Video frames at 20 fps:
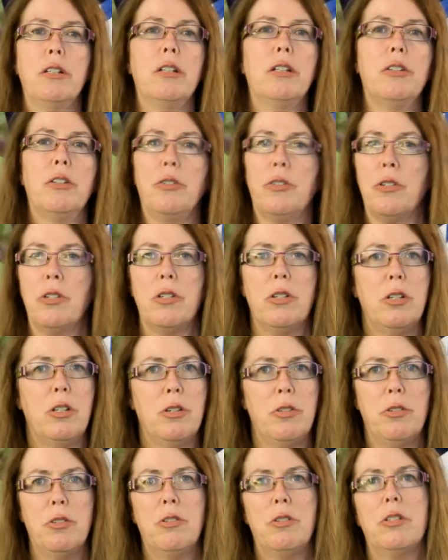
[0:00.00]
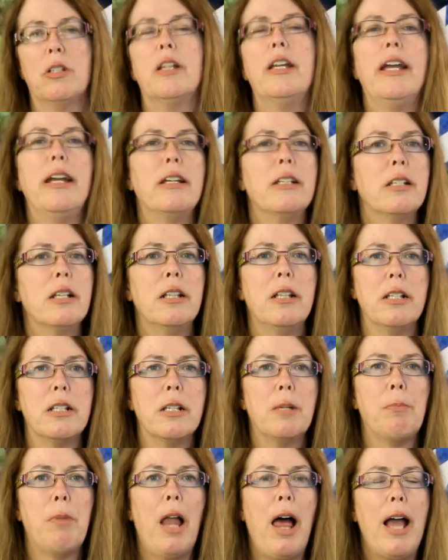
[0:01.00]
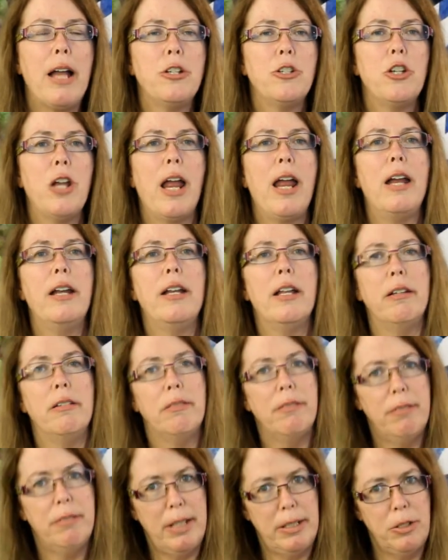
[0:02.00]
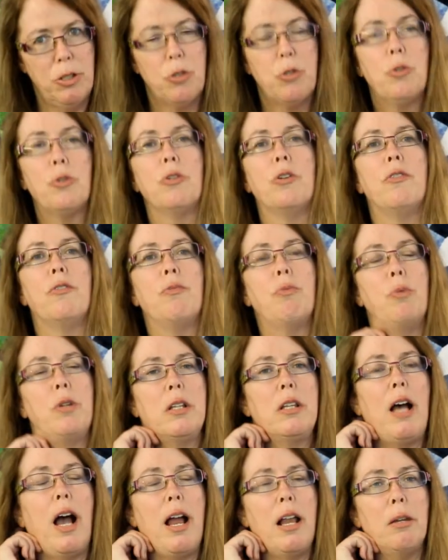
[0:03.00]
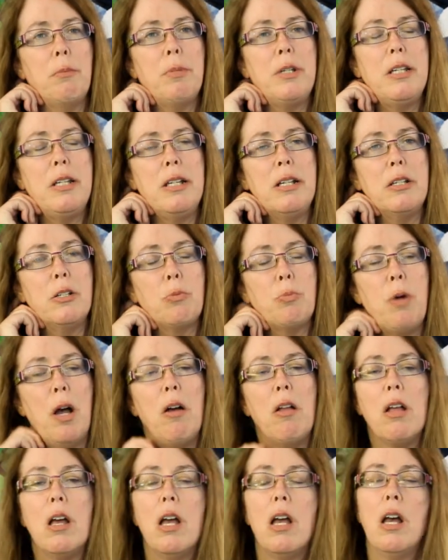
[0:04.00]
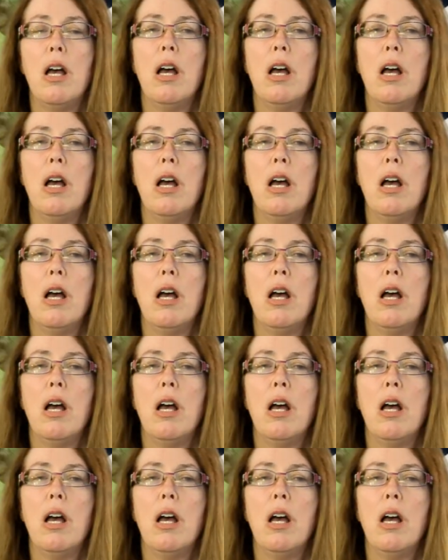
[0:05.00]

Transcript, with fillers: There's kinks in the supply chain, and it's true with Island Batik as well.